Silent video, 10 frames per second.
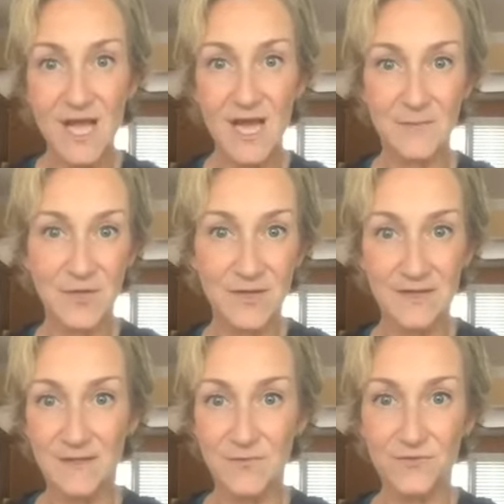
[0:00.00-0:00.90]
You can
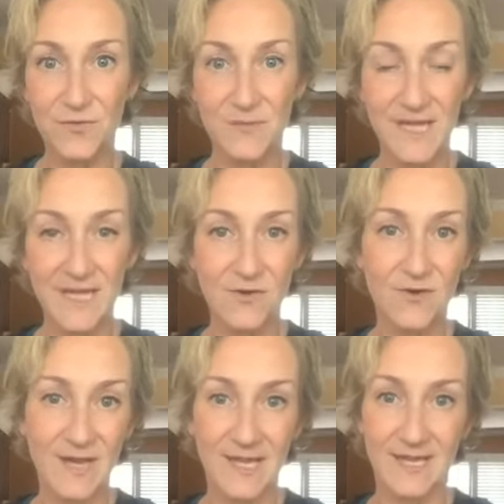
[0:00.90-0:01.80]
get them through me,
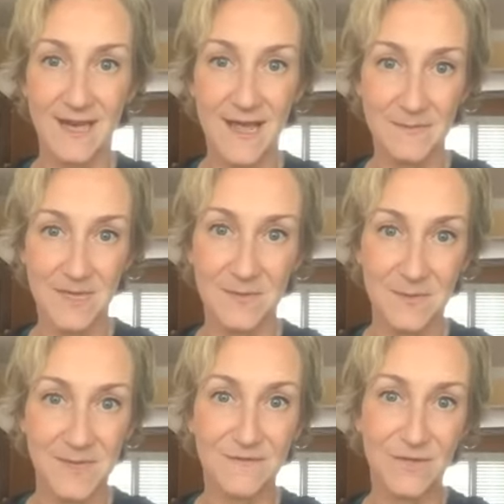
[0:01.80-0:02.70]
or I could at
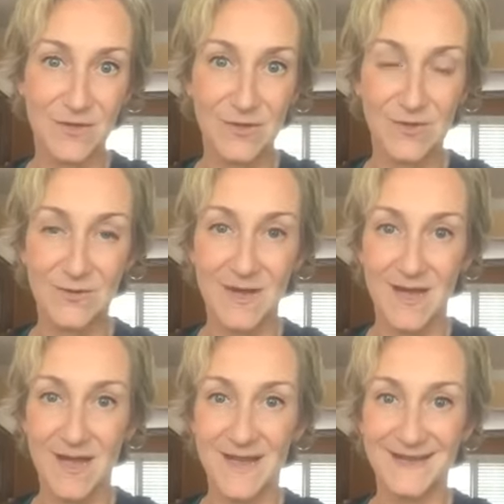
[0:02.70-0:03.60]
minimum give you
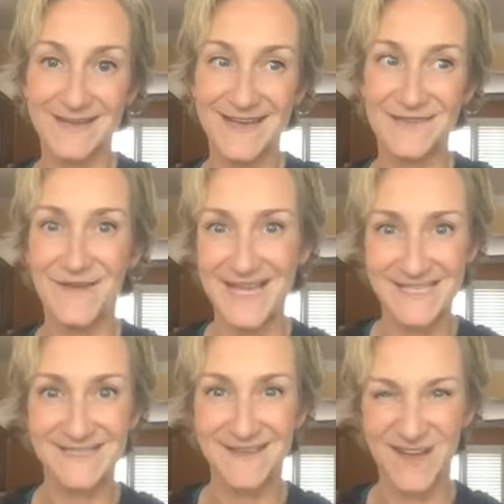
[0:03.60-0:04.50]

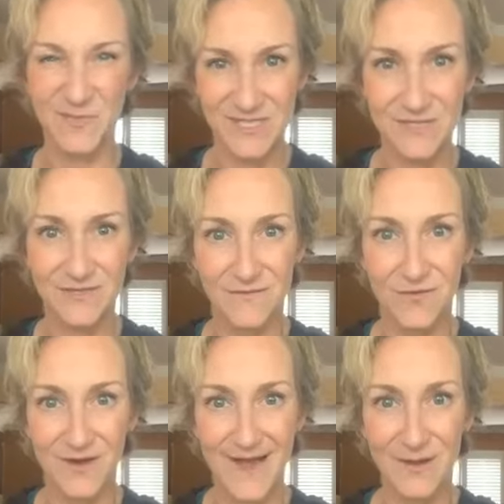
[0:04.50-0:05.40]
advice on what to look
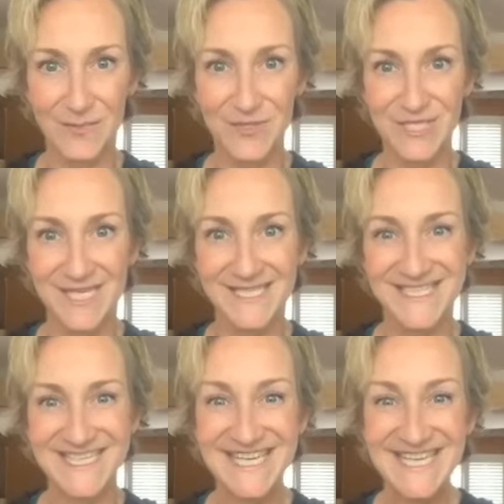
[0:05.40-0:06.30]
for and how to
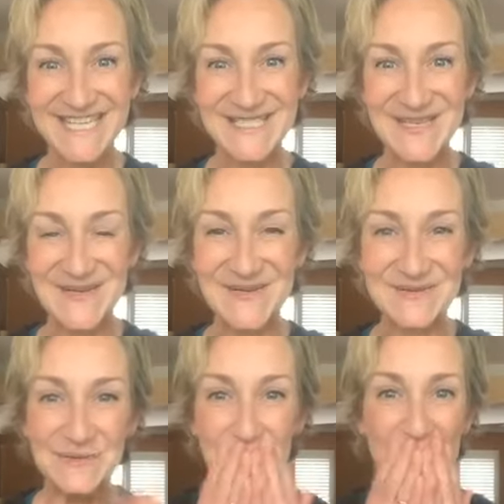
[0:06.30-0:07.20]
purchase.
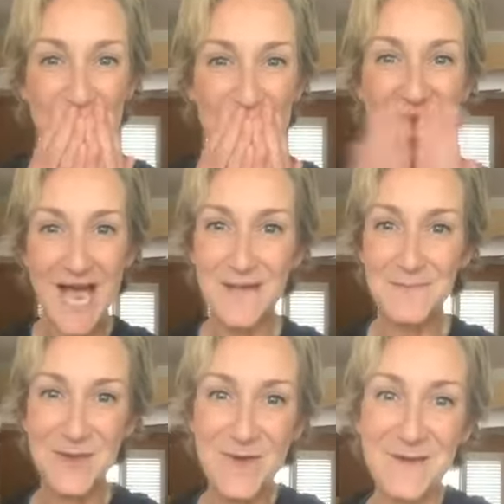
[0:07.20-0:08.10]
So,
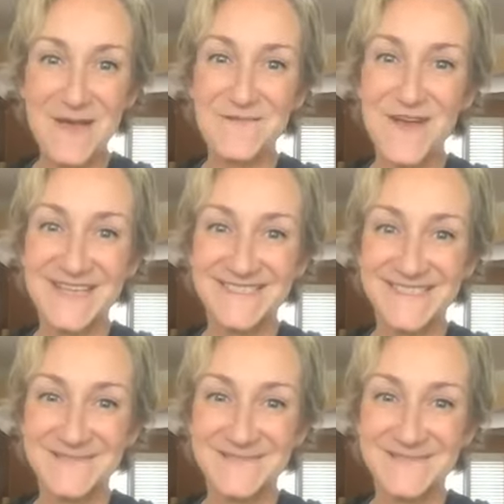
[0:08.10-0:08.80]
be well, my friends.